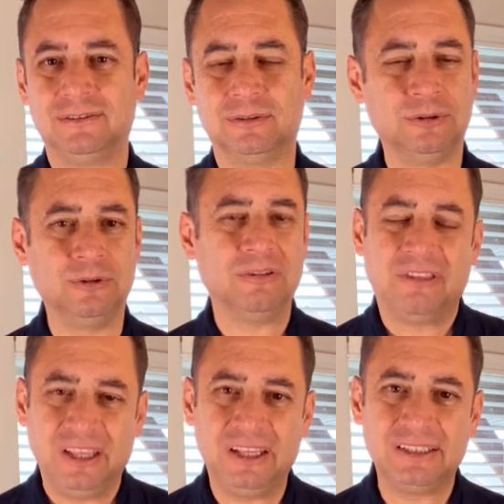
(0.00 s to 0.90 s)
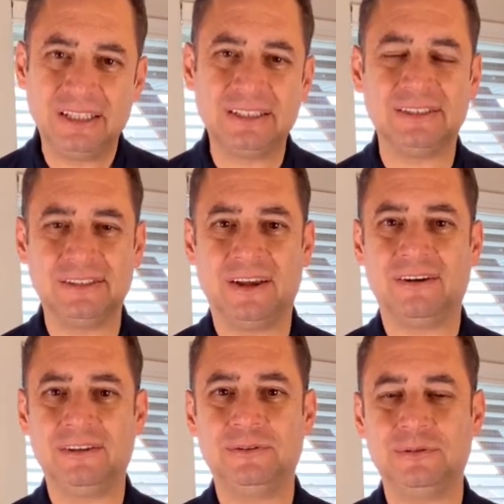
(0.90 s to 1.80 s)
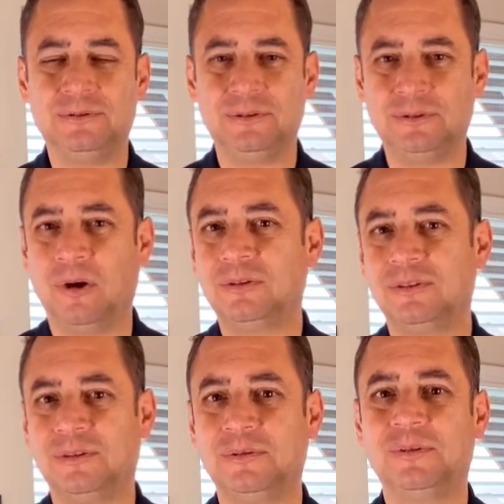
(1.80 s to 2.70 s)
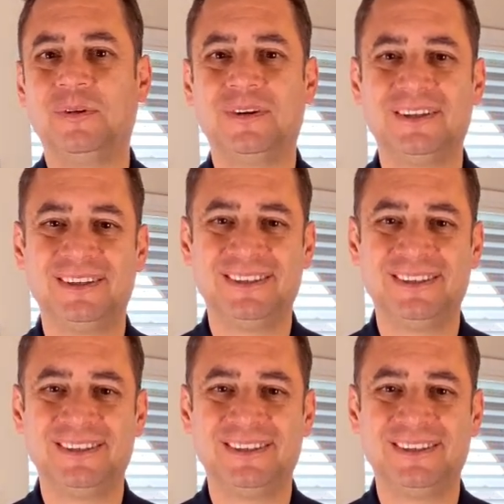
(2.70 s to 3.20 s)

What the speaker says: Or you don't think it's necessary to talk to the good Lord?